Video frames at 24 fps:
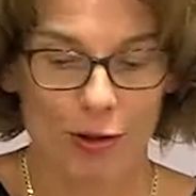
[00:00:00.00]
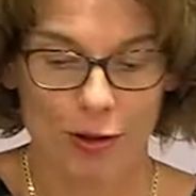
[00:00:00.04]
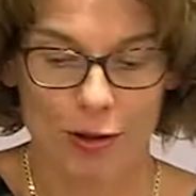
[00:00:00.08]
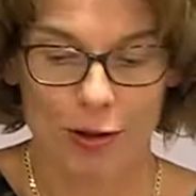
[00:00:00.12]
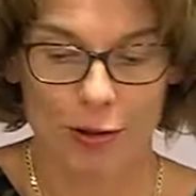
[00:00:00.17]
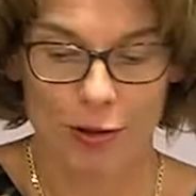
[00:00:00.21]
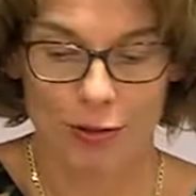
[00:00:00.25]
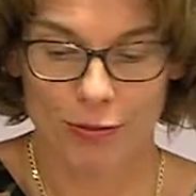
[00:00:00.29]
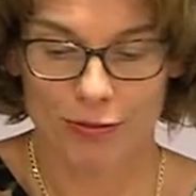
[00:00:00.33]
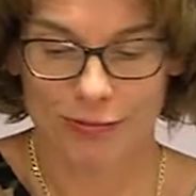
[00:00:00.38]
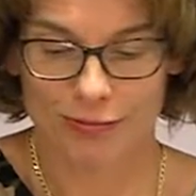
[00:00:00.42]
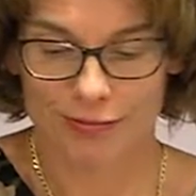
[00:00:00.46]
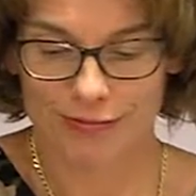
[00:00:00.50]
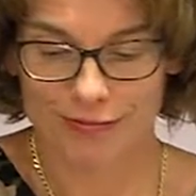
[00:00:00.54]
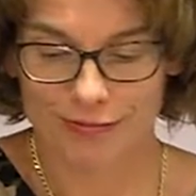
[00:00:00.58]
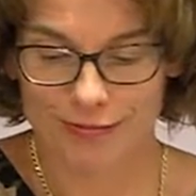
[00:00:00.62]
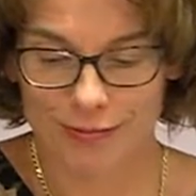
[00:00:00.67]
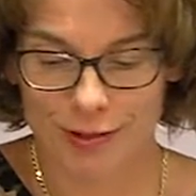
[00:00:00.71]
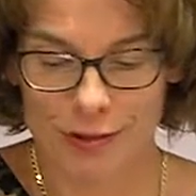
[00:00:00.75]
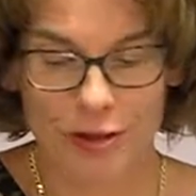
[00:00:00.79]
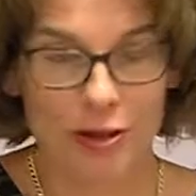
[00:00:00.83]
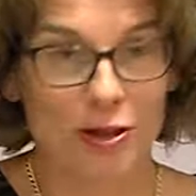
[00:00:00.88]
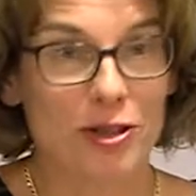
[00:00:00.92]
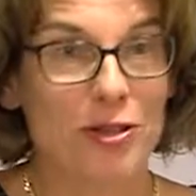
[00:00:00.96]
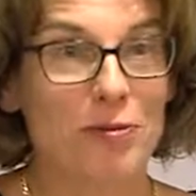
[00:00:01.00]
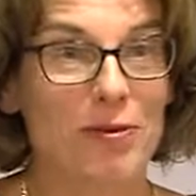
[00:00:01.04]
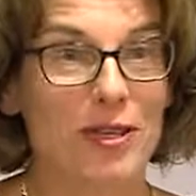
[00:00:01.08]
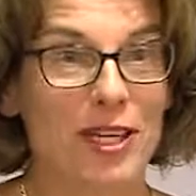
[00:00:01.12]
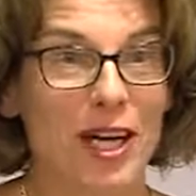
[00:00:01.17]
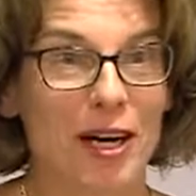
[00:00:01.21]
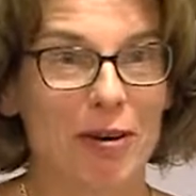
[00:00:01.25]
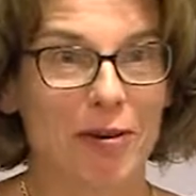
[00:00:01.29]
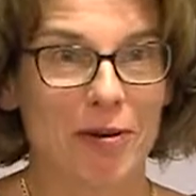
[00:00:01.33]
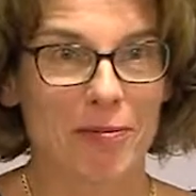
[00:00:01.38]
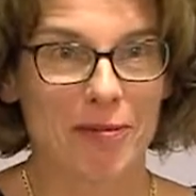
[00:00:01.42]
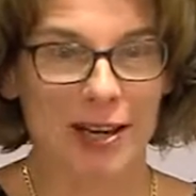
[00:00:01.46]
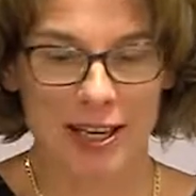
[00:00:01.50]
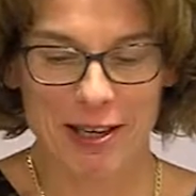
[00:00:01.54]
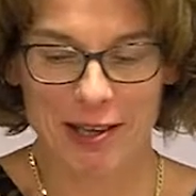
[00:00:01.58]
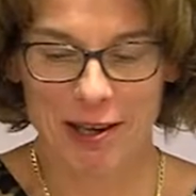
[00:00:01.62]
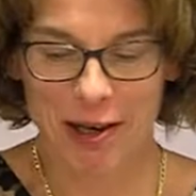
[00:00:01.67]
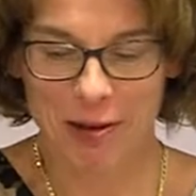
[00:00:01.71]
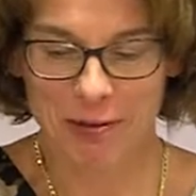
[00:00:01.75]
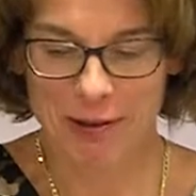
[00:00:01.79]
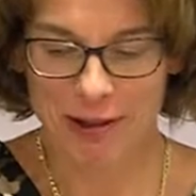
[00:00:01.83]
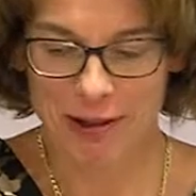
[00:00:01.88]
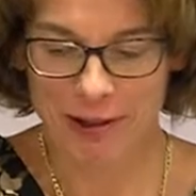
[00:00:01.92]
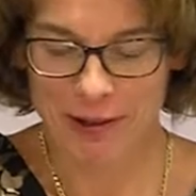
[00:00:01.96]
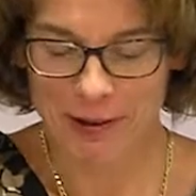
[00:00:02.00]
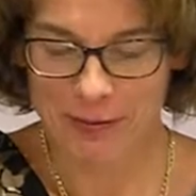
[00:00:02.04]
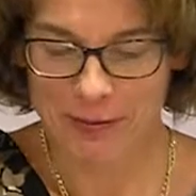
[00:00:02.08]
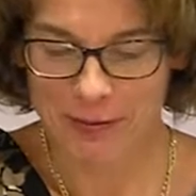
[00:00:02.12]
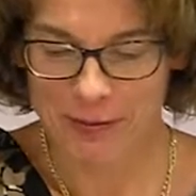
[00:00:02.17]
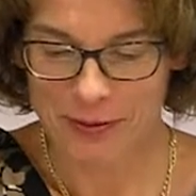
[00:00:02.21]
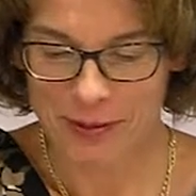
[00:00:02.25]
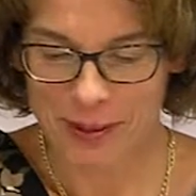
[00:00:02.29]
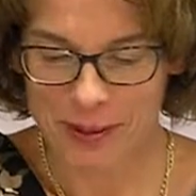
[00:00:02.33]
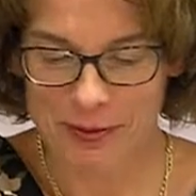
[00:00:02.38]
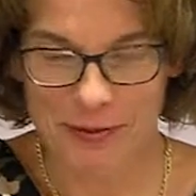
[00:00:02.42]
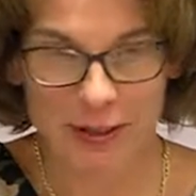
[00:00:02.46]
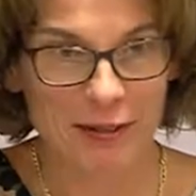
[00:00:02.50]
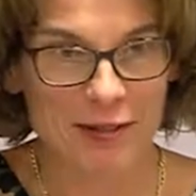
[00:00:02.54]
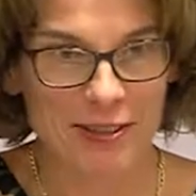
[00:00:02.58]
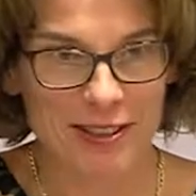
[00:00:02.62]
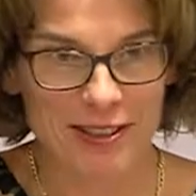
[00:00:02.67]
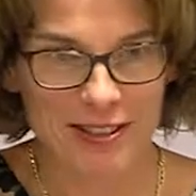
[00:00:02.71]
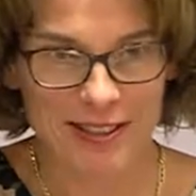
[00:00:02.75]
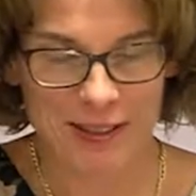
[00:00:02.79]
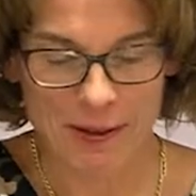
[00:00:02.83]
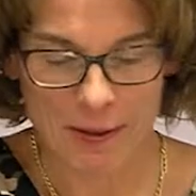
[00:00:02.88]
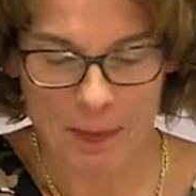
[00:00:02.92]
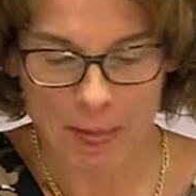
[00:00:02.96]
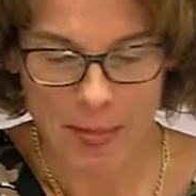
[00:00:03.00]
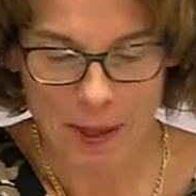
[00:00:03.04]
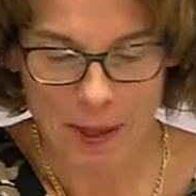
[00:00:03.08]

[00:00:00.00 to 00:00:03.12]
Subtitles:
who joins me now on my global travels.